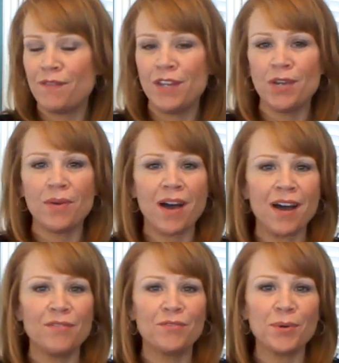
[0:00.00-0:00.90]
a video
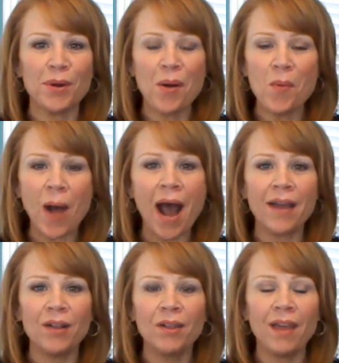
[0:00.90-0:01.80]
on for a
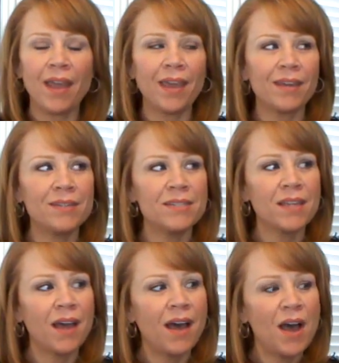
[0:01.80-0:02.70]
while, and